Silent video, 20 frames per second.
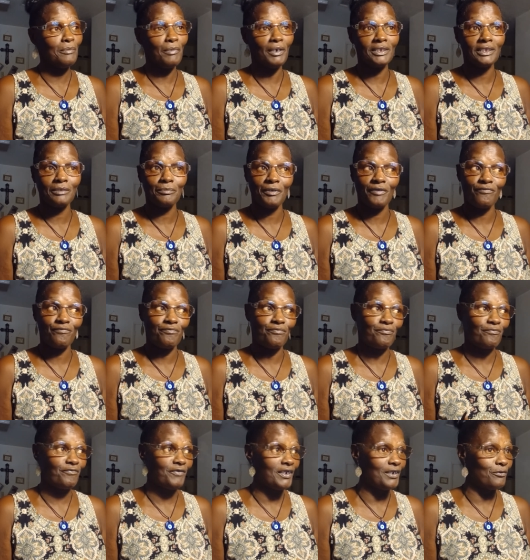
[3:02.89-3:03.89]
He must have been
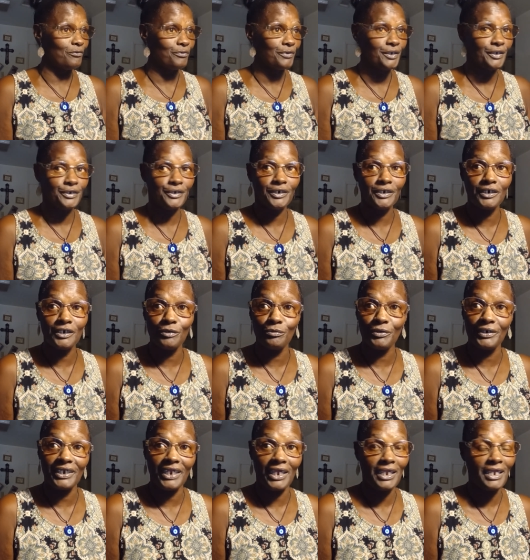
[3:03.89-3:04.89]
feeling real
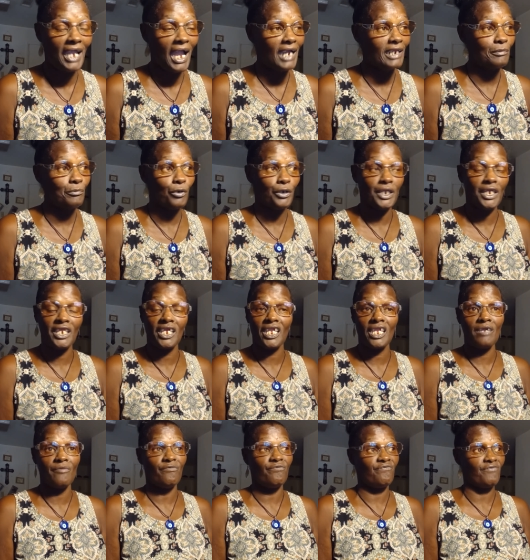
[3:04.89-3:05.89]
good when they got him, or he didn't
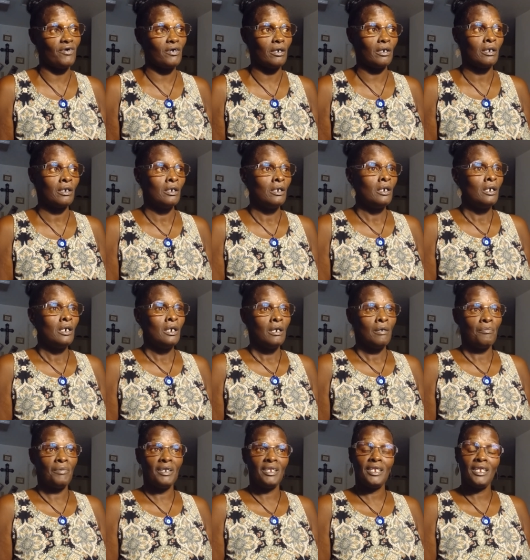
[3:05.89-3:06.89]
give a fuck.
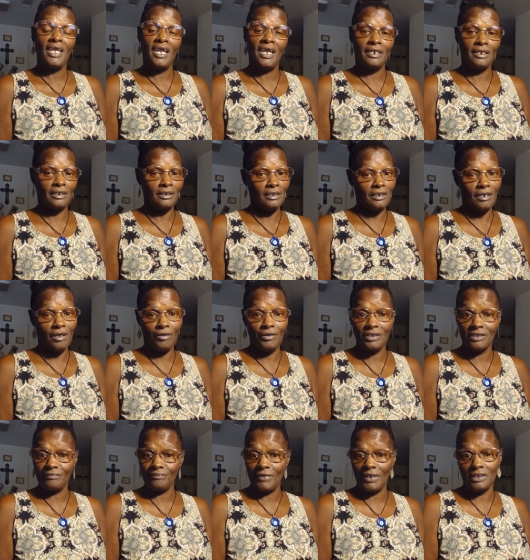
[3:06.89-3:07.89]
But he had a look on
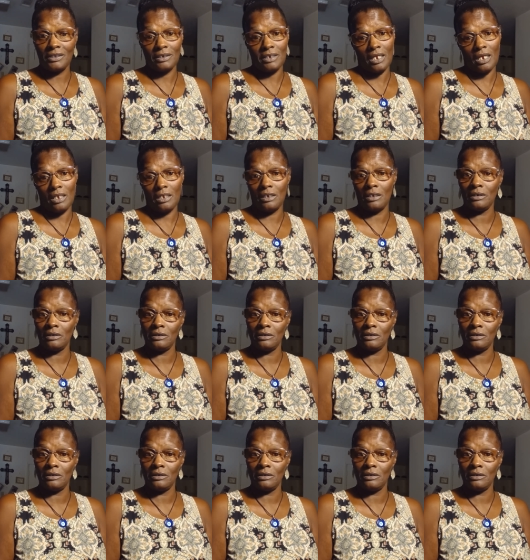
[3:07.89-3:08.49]
his face like,